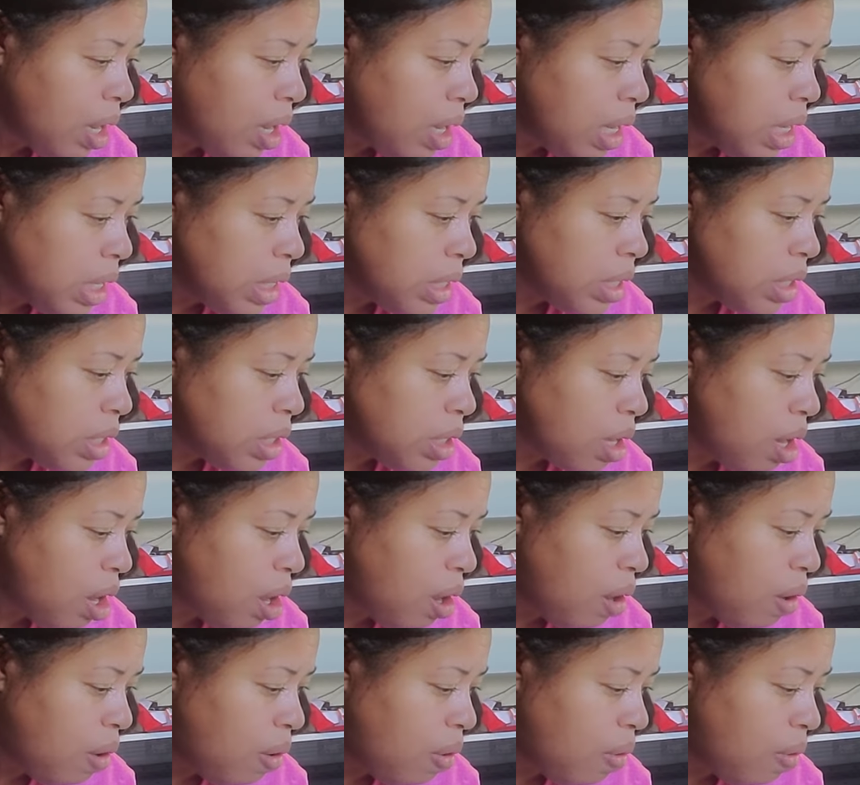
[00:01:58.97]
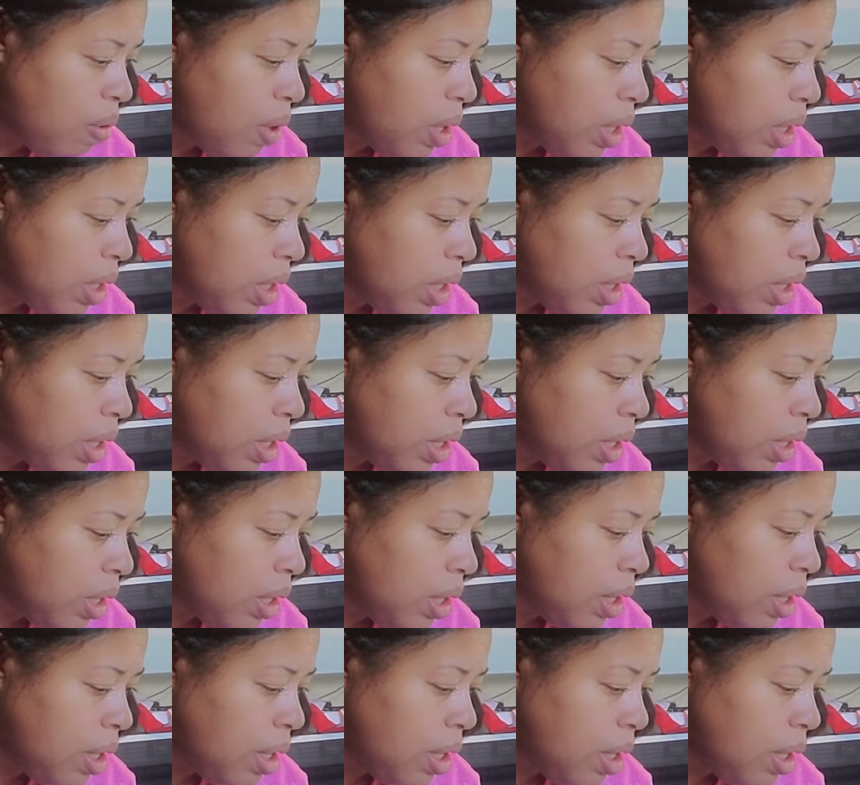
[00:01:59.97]
So
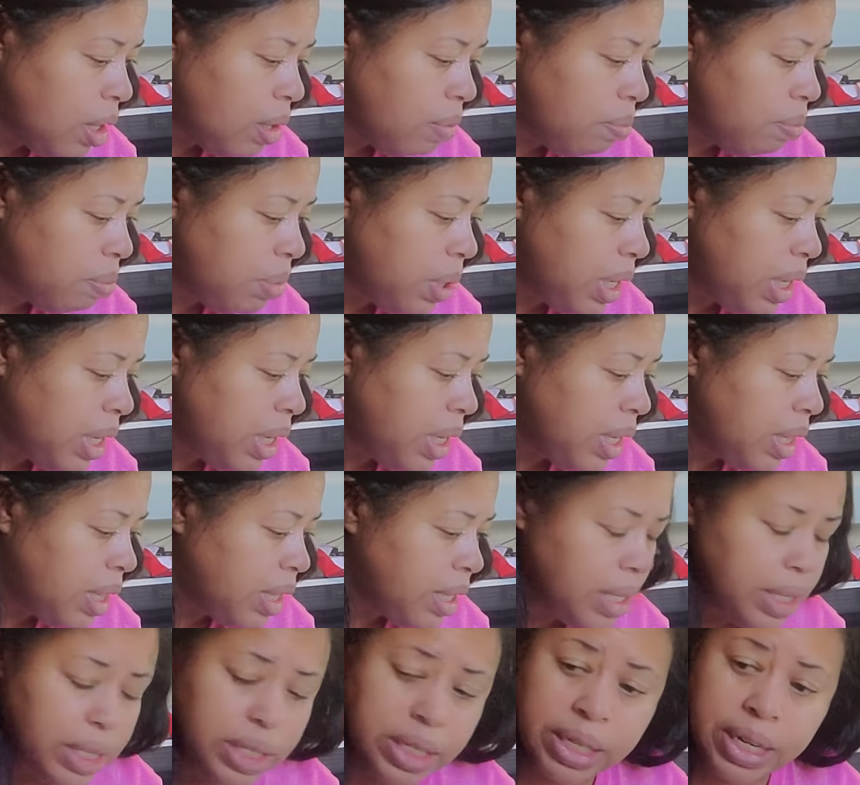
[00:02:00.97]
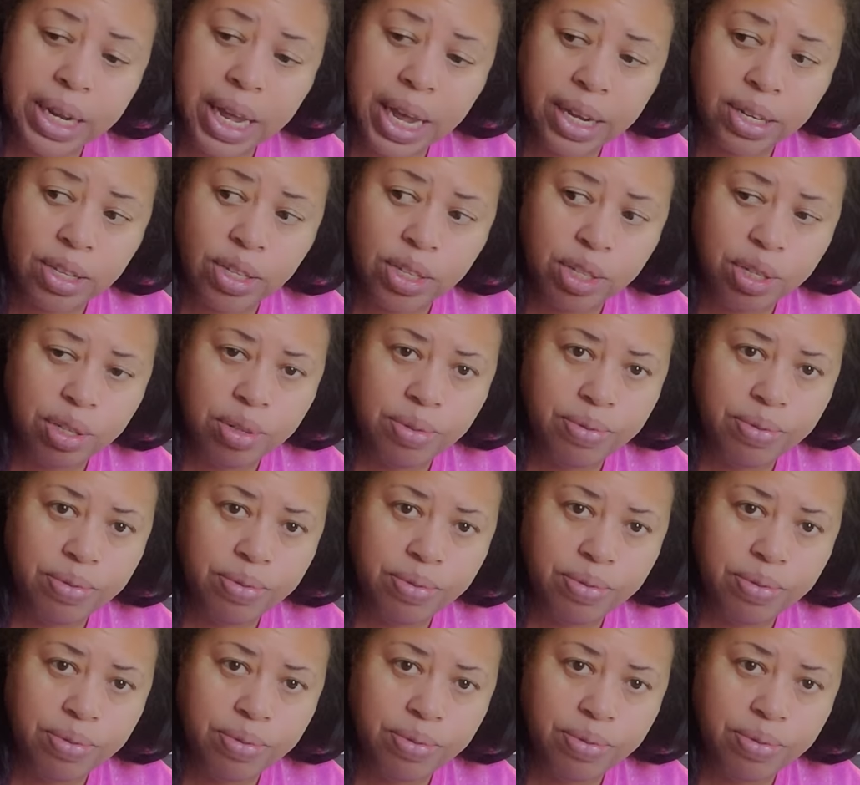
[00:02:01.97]
let me get these next two